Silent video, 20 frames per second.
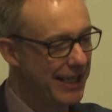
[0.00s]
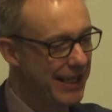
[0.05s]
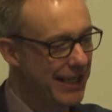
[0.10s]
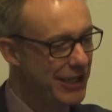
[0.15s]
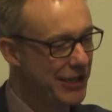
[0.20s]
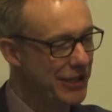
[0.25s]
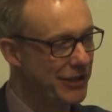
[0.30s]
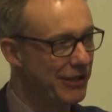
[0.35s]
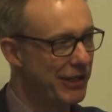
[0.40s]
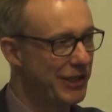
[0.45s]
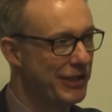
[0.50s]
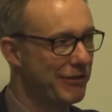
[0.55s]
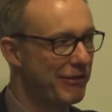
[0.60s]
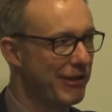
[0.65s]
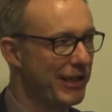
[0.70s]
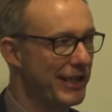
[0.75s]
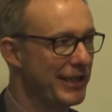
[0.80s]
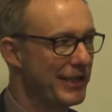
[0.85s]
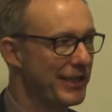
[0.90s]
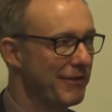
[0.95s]
interest
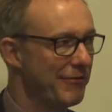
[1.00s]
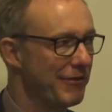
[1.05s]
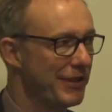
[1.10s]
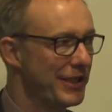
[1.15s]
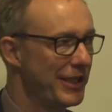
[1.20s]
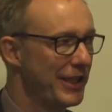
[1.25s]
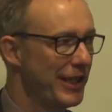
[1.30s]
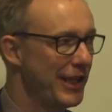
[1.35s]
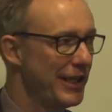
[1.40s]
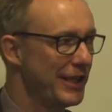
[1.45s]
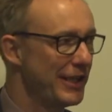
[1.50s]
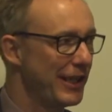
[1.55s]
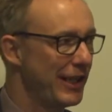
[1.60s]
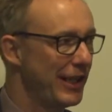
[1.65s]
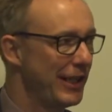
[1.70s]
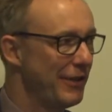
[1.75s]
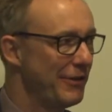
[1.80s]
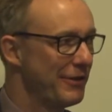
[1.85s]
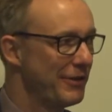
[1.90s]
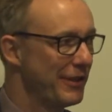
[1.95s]
rates to return to
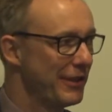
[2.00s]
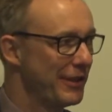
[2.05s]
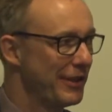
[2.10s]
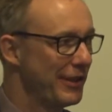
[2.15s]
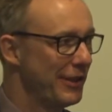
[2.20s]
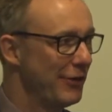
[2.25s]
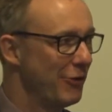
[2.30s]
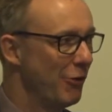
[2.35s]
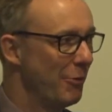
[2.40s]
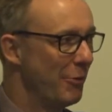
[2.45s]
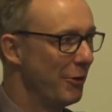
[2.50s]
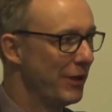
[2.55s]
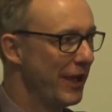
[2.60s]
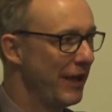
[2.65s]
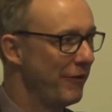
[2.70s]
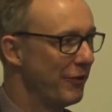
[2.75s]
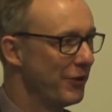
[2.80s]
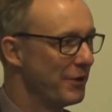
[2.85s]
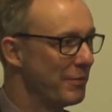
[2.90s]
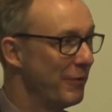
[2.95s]
closer to normal
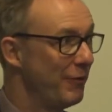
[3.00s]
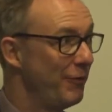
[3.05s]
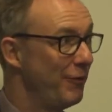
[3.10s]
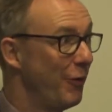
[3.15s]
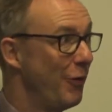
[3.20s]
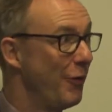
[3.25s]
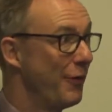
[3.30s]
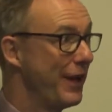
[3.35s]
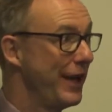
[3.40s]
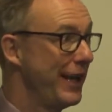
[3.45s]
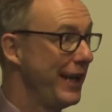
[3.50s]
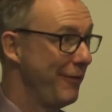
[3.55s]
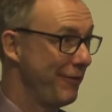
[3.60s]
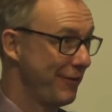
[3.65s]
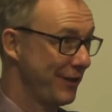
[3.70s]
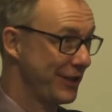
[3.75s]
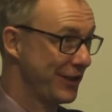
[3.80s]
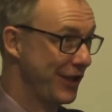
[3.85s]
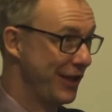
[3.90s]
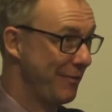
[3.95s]
levels before they,
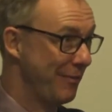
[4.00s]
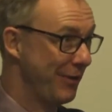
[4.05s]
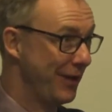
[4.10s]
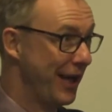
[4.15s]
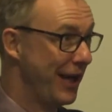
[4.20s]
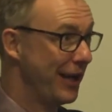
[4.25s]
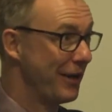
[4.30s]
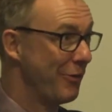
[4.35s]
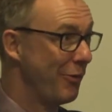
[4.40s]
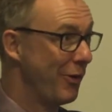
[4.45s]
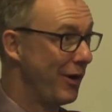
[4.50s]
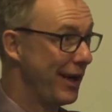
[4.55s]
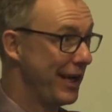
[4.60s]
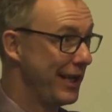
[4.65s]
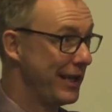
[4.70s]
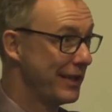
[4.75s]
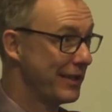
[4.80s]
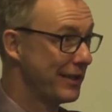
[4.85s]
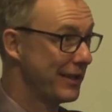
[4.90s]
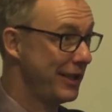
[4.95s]
for example,
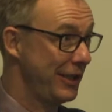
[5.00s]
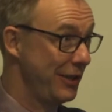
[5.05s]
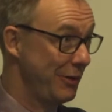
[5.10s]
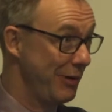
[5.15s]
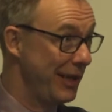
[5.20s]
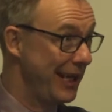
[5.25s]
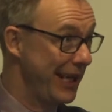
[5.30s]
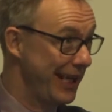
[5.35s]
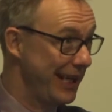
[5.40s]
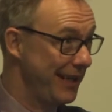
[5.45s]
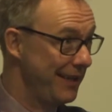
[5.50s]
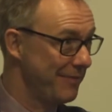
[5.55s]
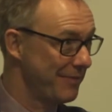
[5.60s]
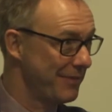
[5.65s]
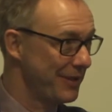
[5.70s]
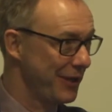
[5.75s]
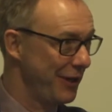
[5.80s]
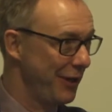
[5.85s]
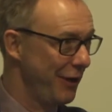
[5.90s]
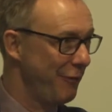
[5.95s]
unwind QE.
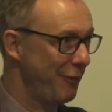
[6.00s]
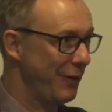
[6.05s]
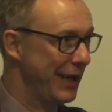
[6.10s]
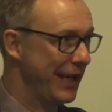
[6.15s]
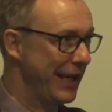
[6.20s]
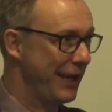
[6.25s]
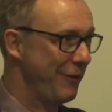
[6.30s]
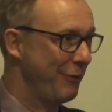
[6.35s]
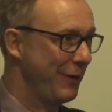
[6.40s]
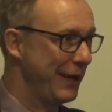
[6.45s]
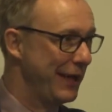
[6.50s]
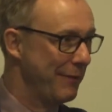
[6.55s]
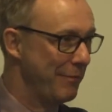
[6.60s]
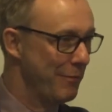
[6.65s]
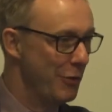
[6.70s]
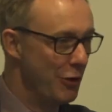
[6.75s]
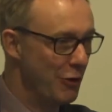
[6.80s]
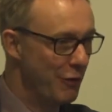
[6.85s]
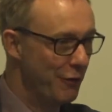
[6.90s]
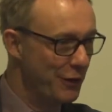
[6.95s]
So if we if we
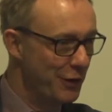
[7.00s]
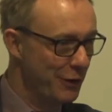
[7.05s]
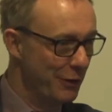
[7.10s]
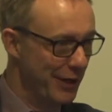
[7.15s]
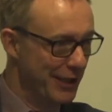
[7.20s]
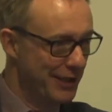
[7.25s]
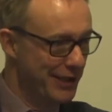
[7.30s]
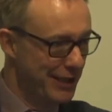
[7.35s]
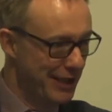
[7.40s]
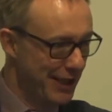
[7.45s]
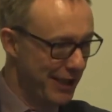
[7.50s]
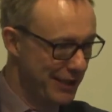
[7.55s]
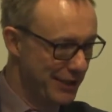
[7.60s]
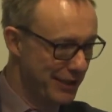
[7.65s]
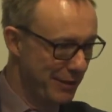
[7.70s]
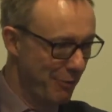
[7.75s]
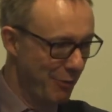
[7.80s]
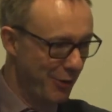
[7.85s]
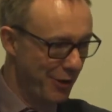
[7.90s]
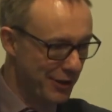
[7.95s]
move to a slight,
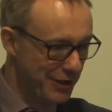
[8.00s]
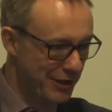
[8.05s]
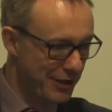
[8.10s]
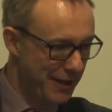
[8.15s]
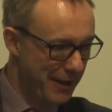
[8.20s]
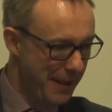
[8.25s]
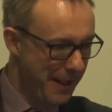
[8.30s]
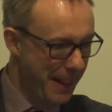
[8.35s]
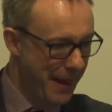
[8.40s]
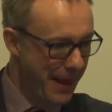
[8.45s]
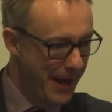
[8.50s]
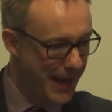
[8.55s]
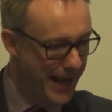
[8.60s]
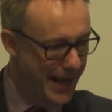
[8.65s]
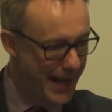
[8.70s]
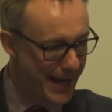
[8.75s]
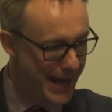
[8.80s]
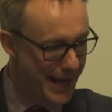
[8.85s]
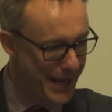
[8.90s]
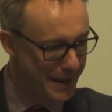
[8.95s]
somewhat
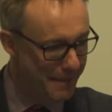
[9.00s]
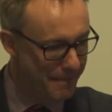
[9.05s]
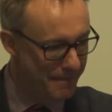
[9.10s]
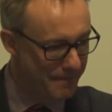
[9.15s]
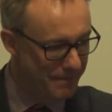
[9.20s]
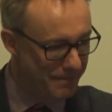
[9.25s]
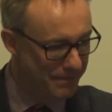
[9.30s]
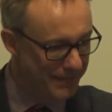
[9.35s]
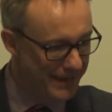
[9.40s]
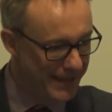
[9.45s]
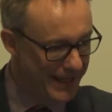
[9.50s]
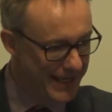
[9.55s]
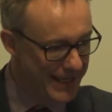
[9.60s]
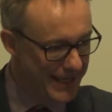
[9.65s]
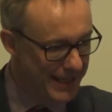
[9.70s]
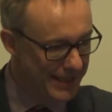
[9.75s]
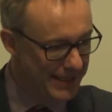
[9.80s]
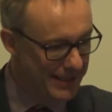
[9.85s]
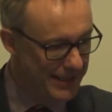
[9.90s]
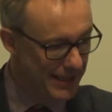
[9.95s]
um,
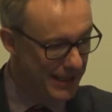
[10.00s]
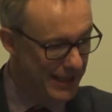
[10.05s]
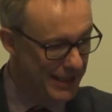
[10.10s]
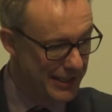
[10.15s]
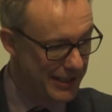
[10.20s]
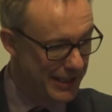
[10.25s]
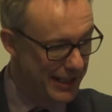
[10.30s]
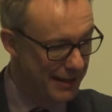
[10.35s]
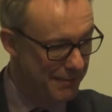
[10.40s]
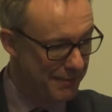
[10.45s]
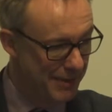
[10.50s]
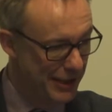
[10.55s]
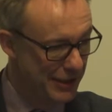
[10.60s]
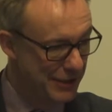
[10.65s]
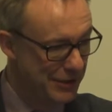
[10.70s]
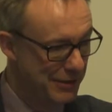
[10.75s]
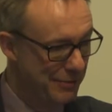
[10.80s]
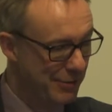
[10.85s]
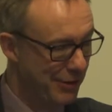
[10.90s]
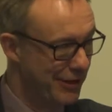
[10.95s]
tighter
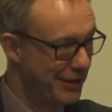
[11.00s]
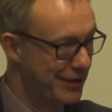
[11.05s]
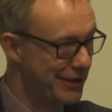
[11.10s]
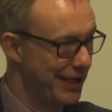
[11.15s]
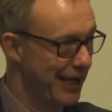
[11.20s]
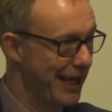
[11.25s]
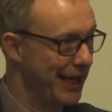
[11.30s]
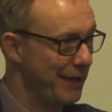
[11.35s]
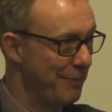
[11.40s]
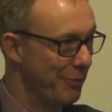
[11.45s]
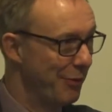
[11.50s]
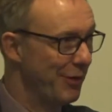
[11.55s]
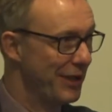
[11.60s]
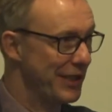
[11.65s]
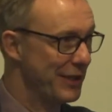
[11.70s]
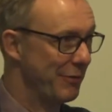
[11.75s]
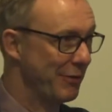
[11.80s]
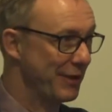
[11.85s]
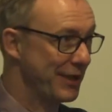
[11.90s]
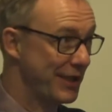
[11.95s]
monetary policy at any
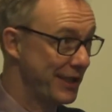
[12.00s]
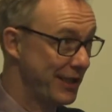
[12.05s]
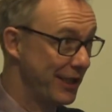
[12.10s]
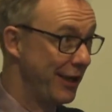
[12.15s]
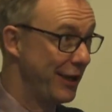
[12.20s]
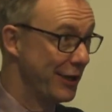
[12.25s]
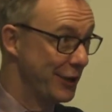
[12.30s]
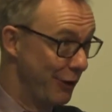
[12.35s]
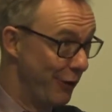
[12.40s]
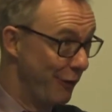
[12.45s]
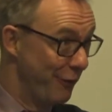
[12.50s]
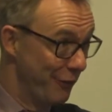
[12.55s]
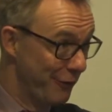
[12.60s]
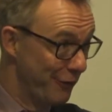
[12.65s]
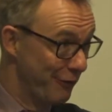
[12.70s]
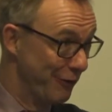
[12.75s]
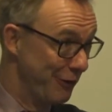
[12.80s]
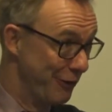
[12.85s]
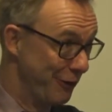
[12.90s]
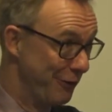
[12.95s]
point, it will start off
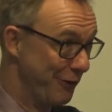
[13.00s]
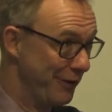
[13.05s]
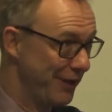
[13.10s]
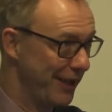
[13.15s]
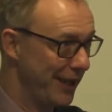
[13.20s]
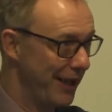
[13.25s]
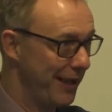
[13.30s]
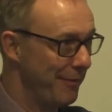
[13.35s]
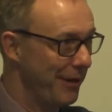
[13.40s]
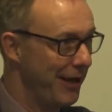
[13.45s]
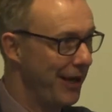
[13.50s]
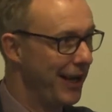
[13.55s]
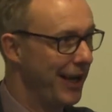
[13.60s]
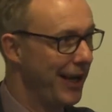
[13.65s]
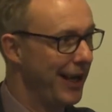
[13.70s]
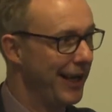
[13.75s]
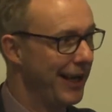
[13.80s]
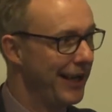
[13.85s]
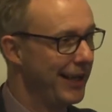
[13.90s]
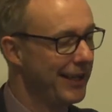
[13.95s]
through um,
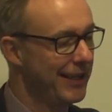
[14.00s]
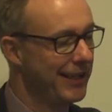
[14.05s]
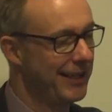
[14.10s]
higher